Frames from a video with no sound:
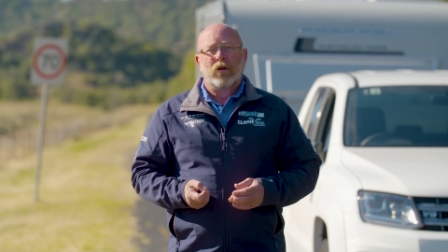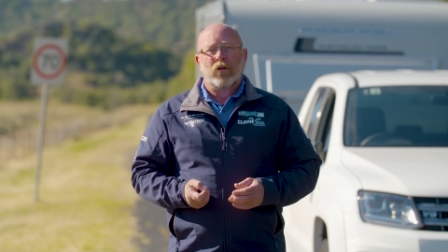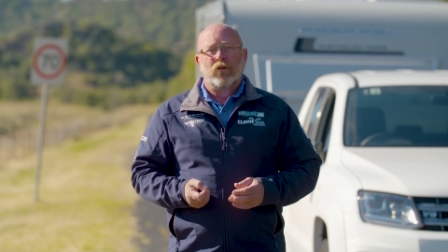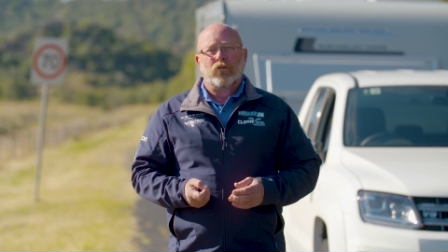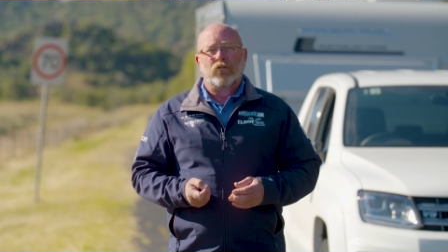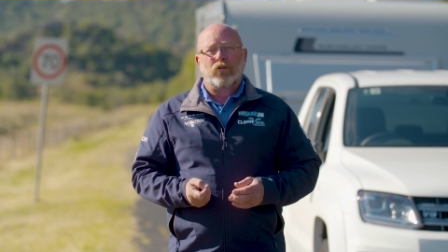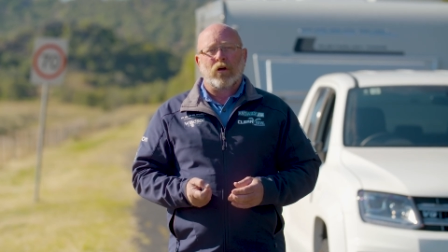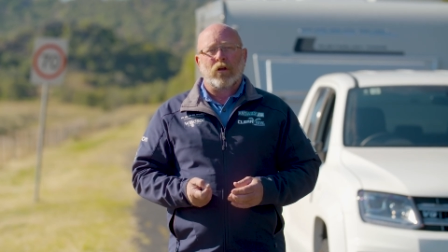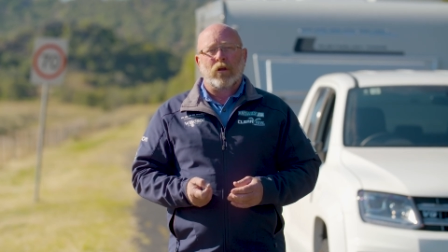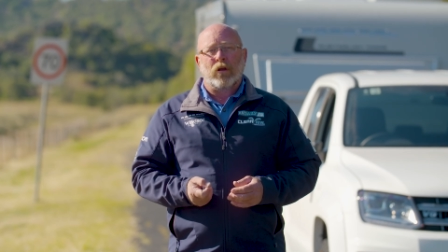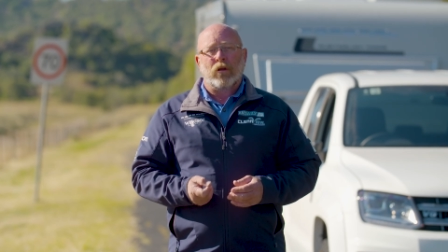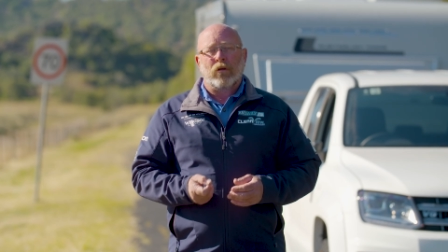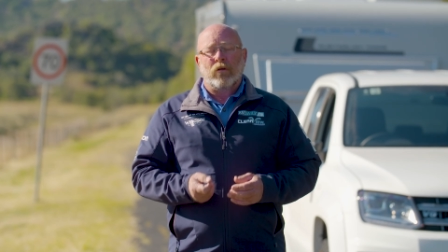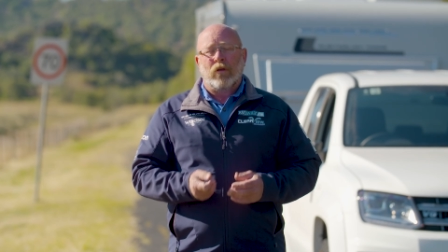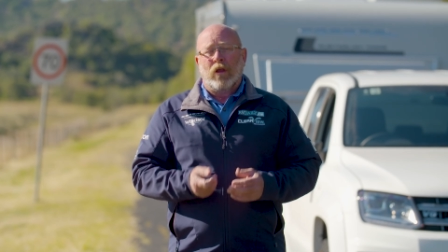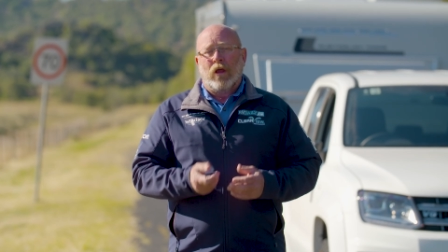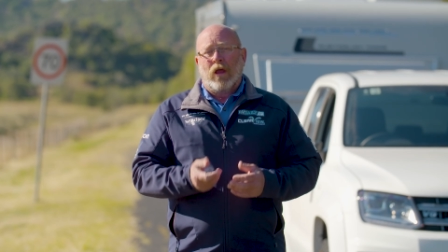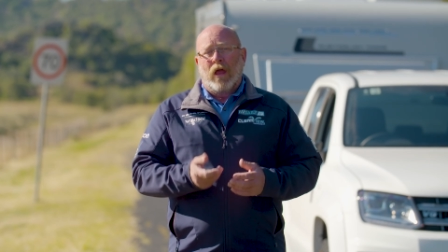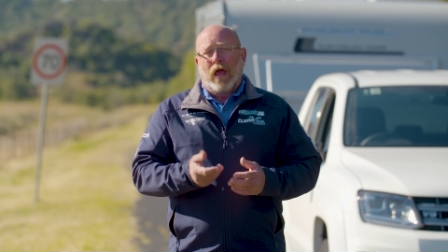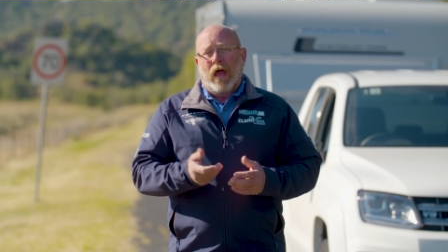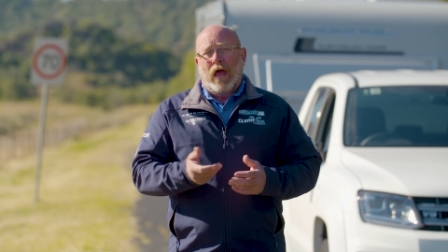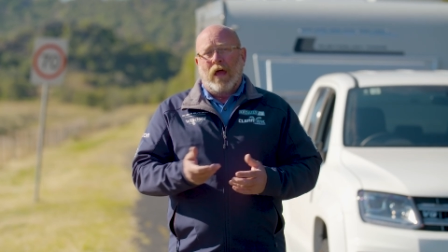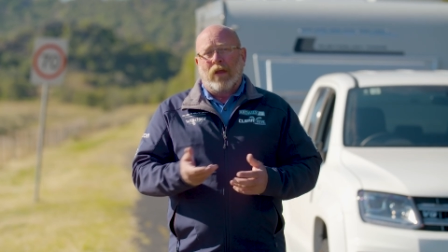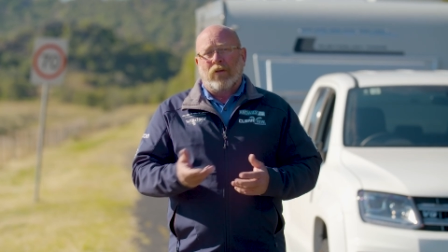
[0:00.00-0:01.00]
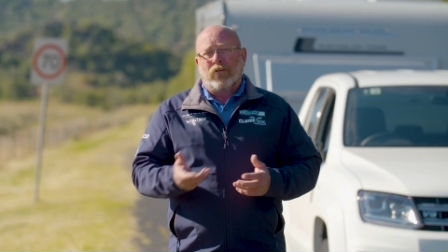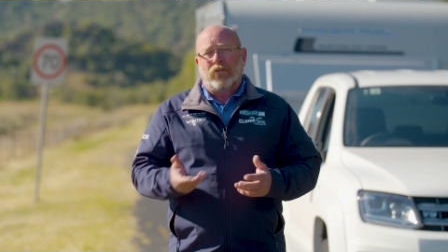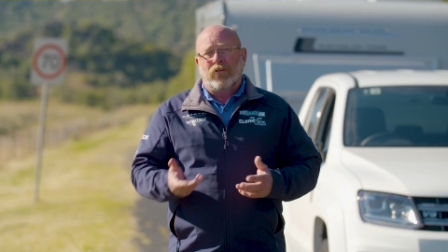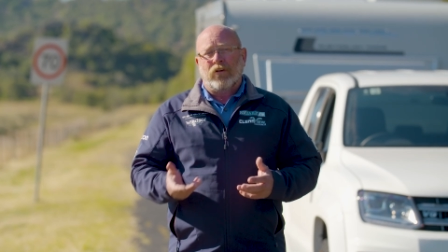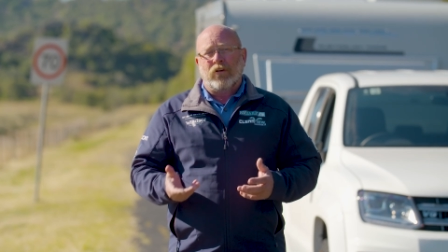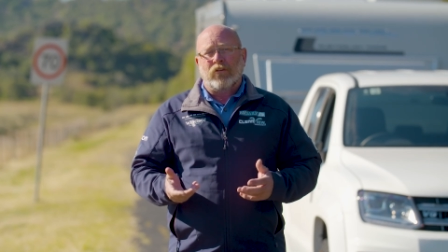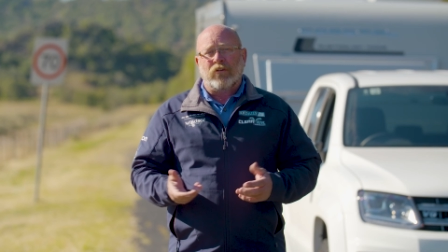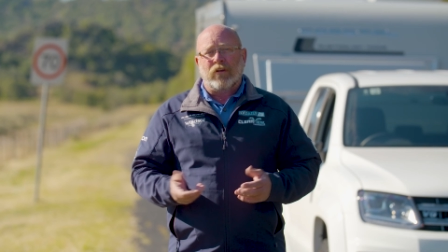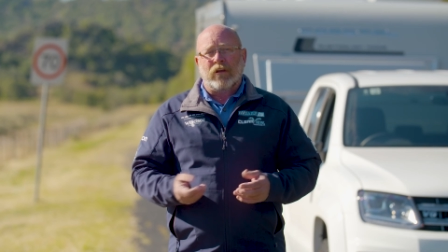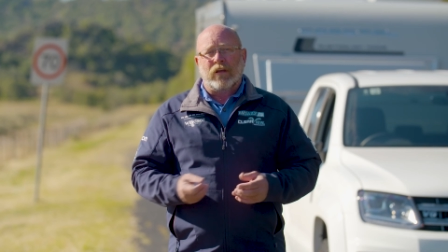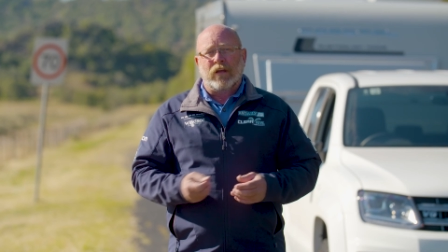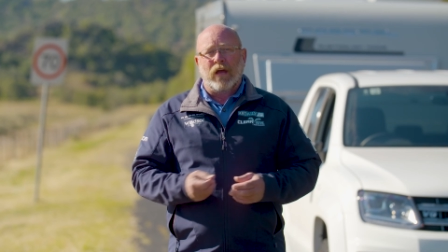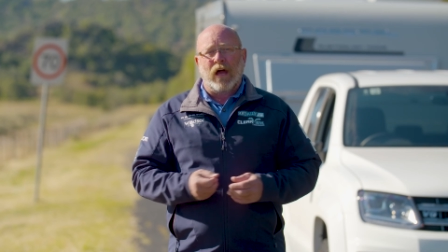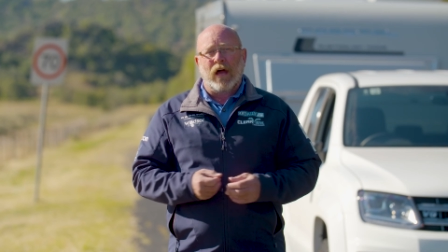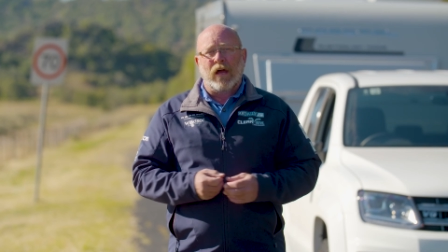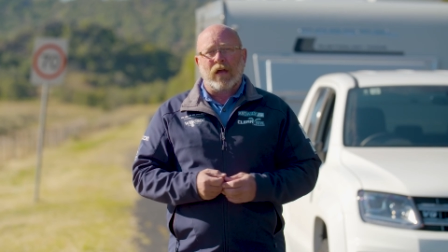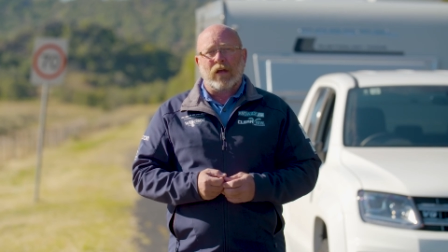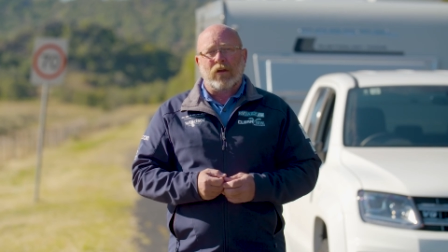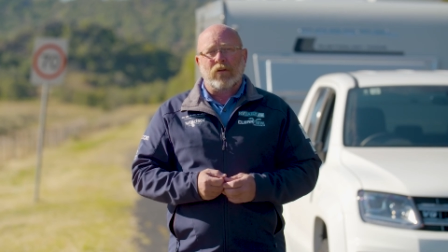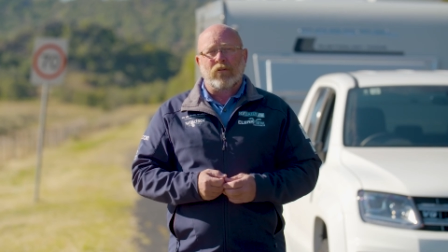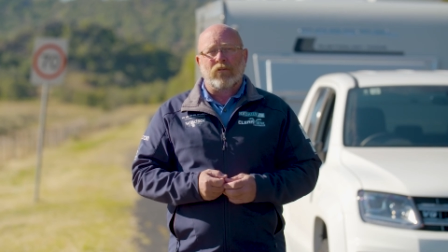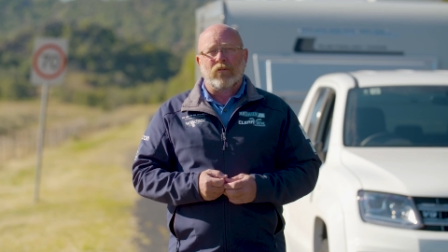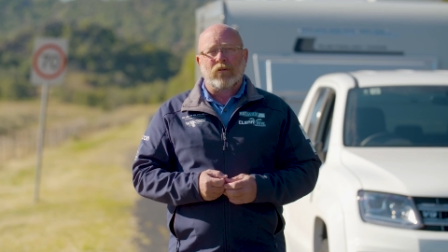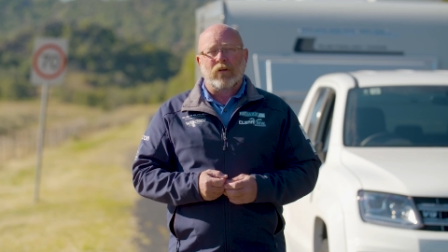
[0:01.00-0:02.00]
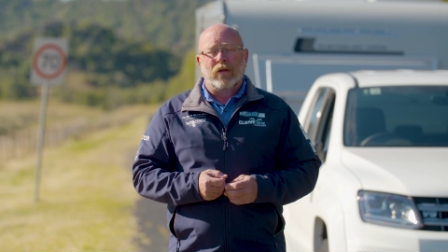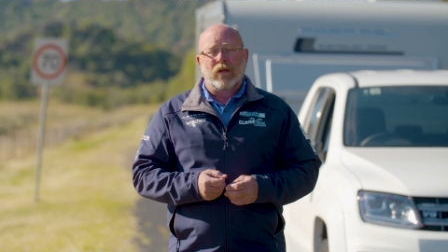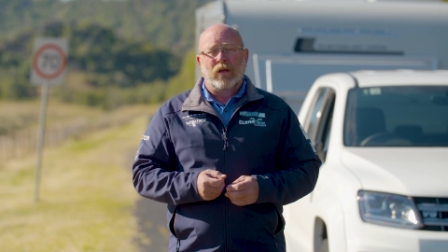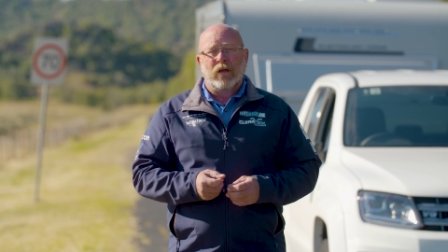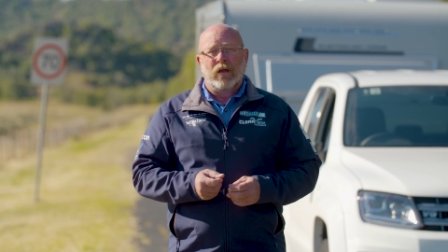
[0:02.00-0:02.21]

so that at 60 k's,